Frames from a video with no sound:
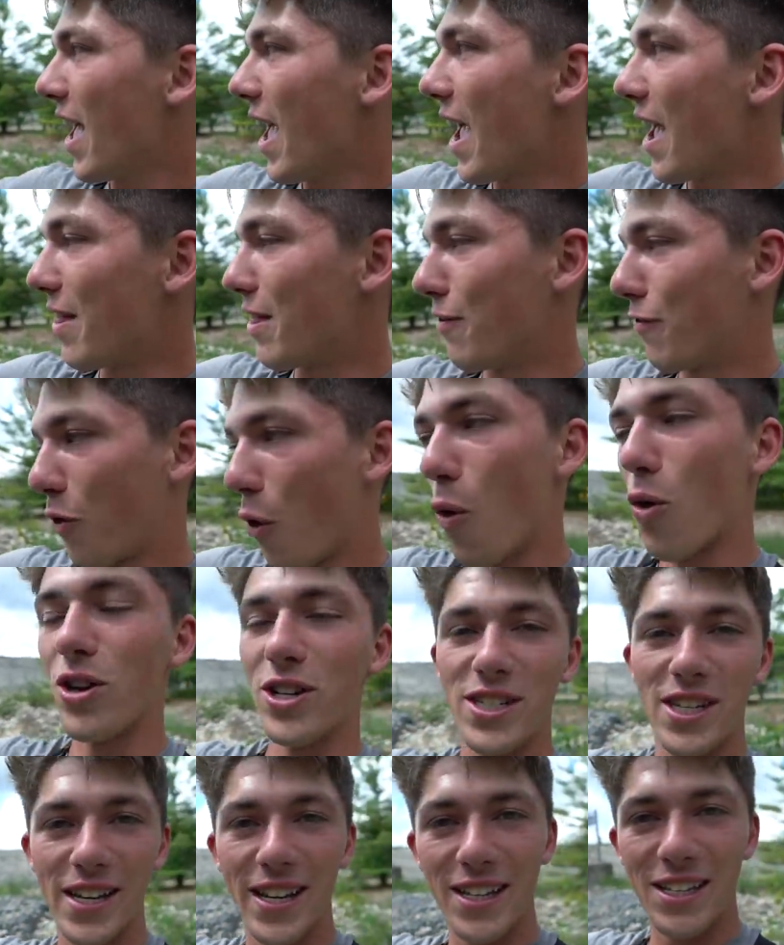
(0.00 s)
And of
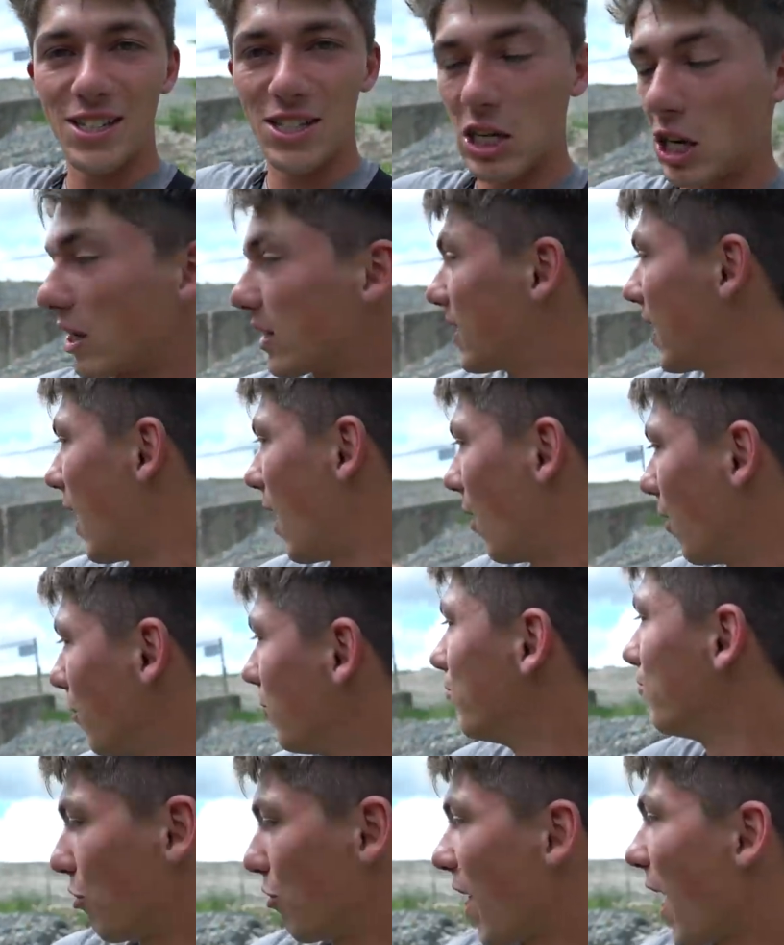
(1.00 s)
course, they get sucked
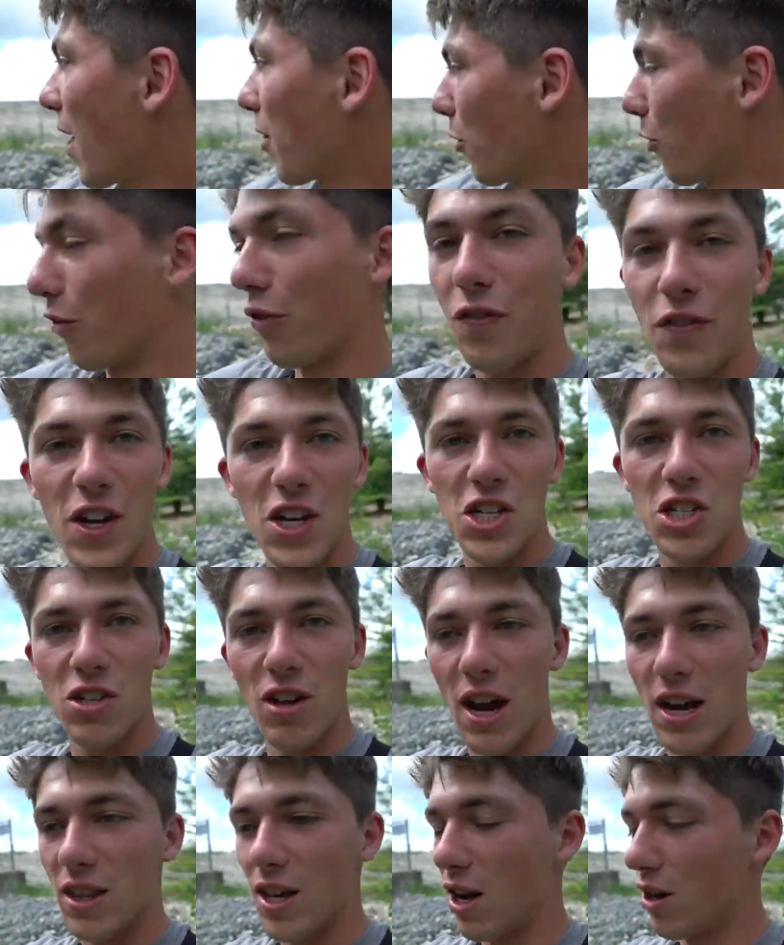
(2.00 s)
down through that little fish
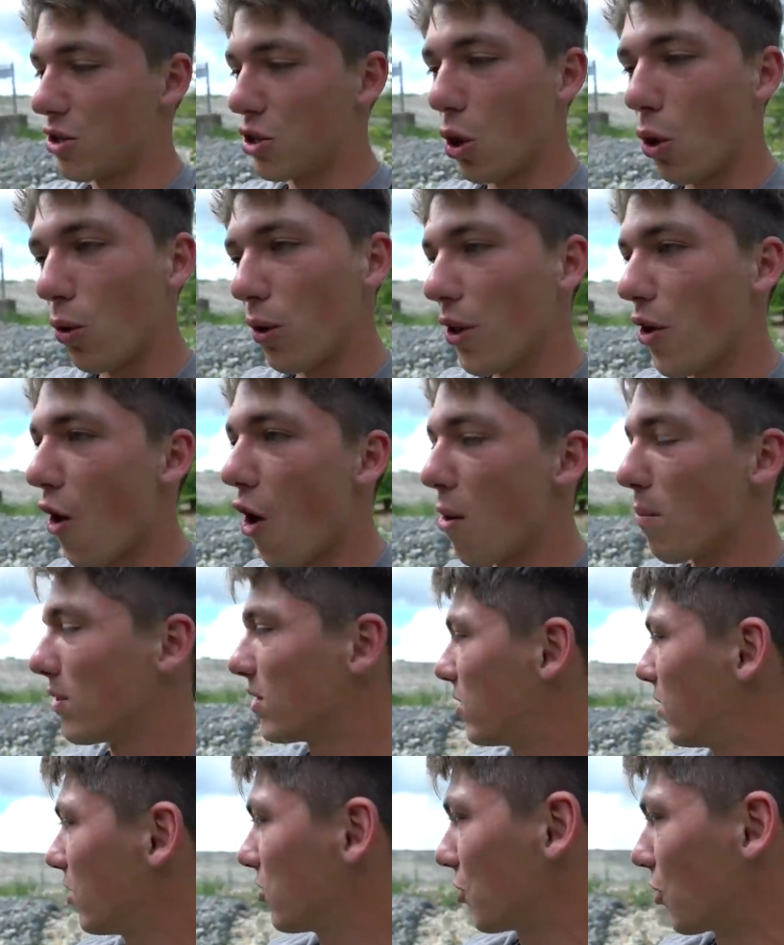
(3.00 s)
slide there. Totally
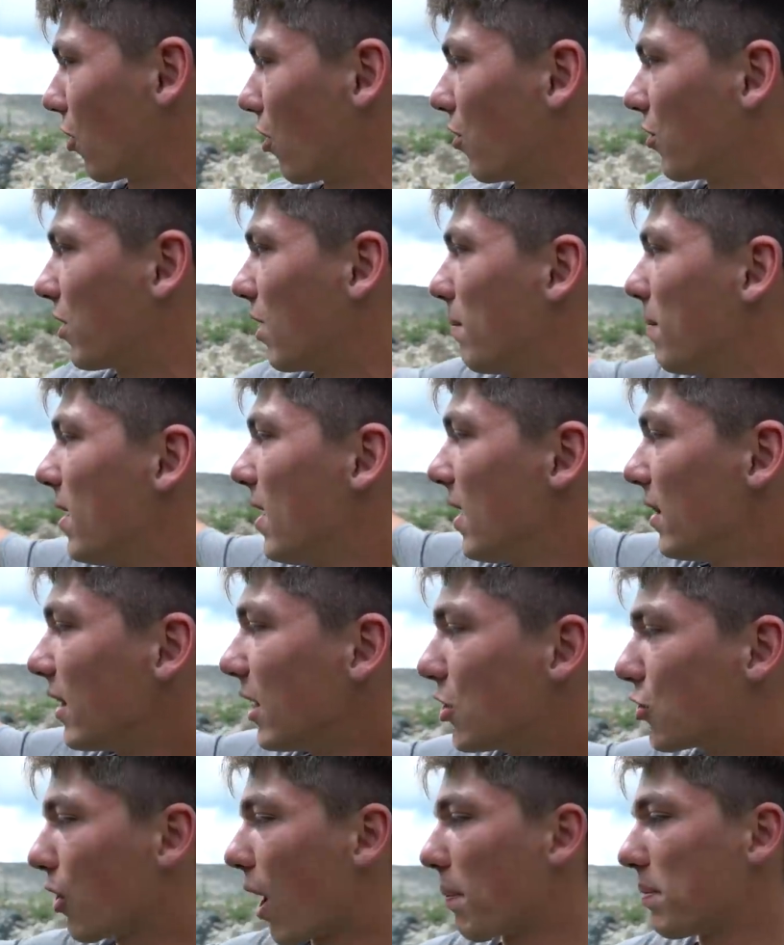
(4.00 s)
harmless, it doesn't hurt them.
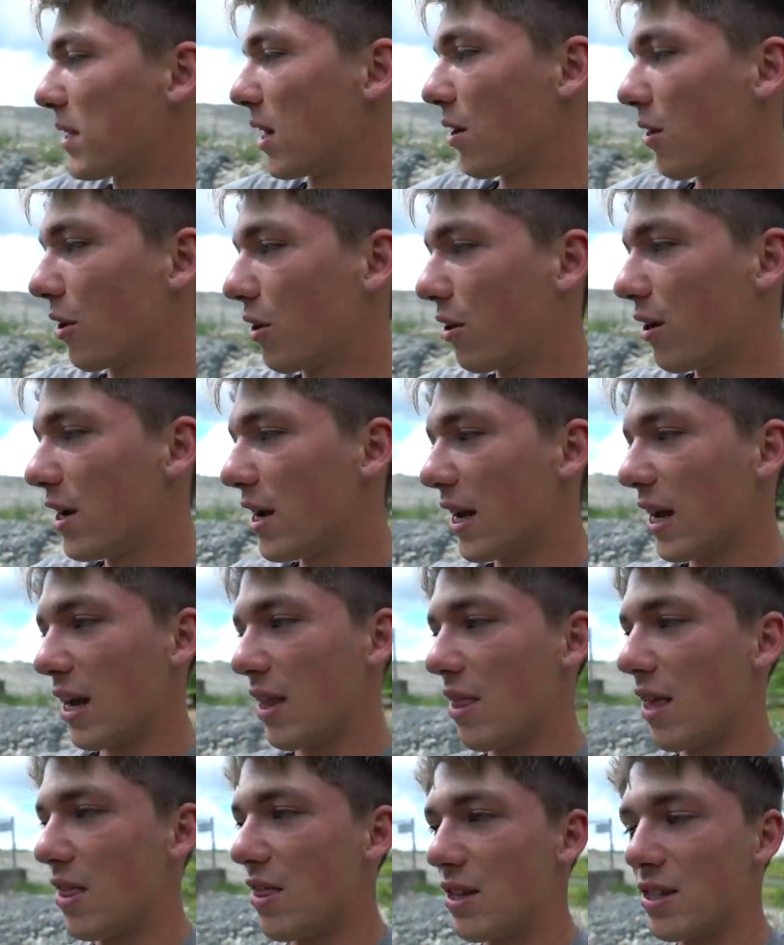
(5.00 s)
They drop down in the creek
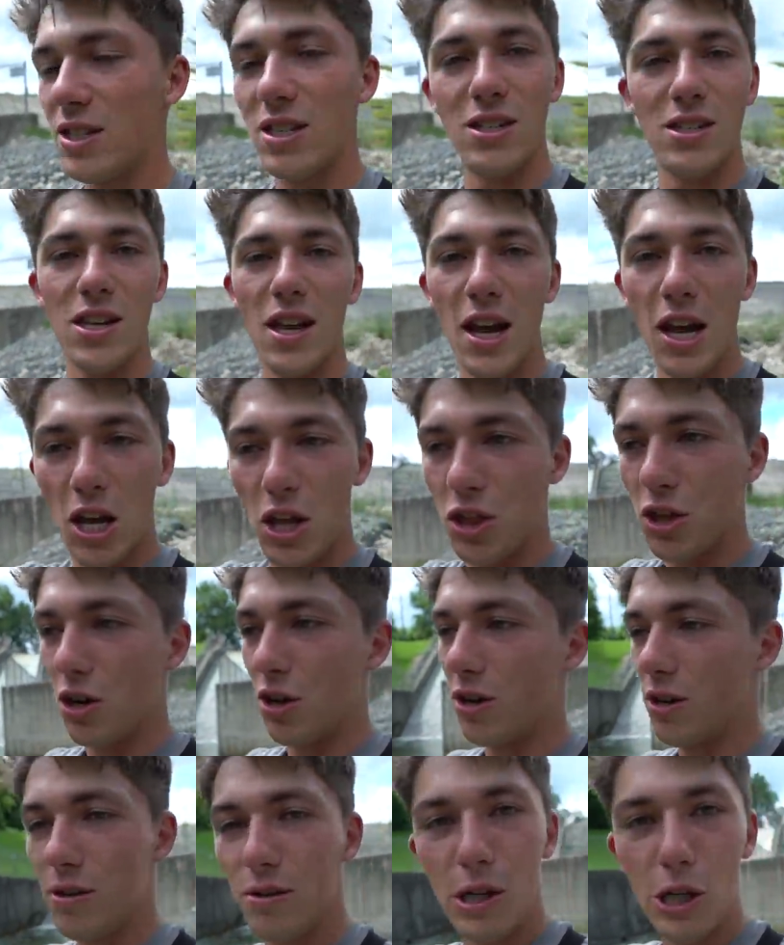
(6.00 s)
and then this is like
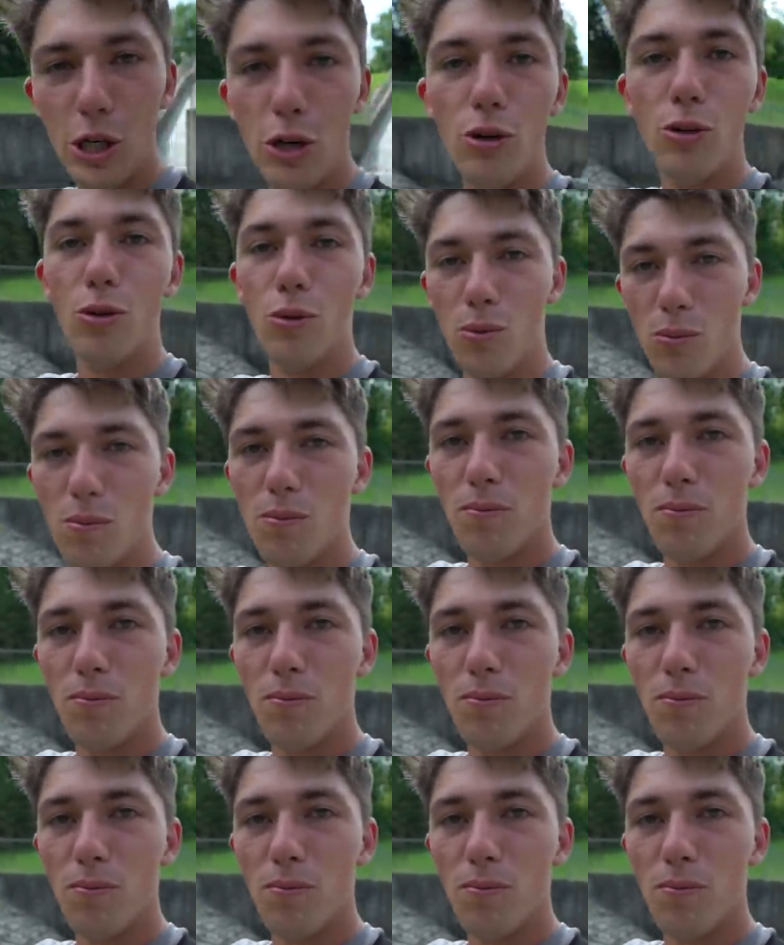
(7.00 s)
their new